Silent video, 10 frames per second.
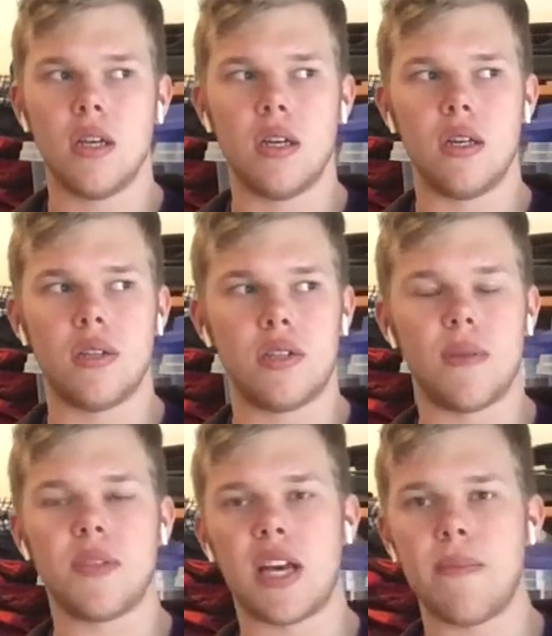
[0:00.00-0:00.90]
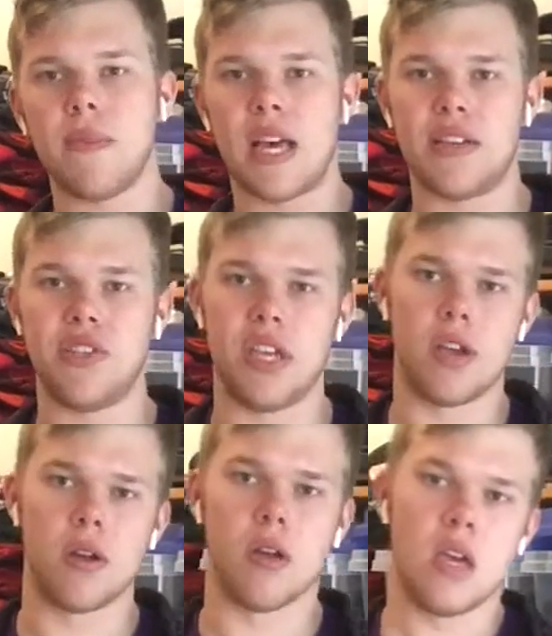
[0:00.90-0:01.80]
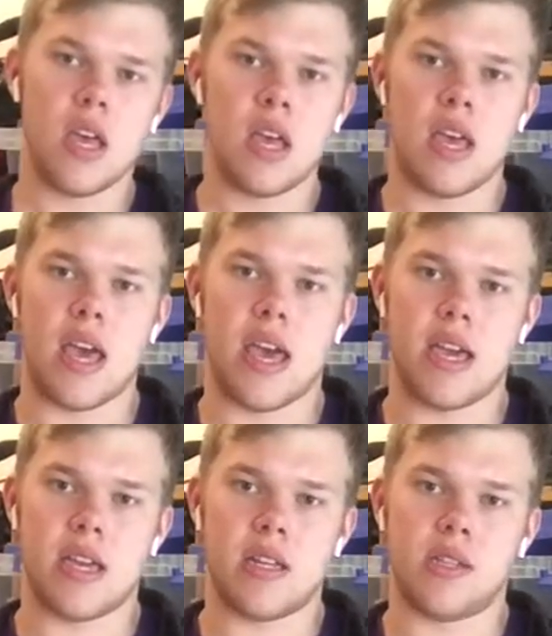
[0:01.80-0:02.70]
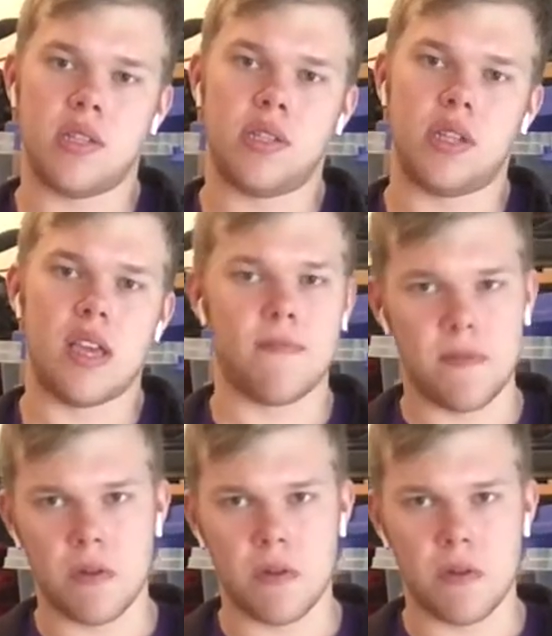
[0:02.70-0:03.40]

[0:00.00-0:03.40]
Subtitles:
sometime last year. And if you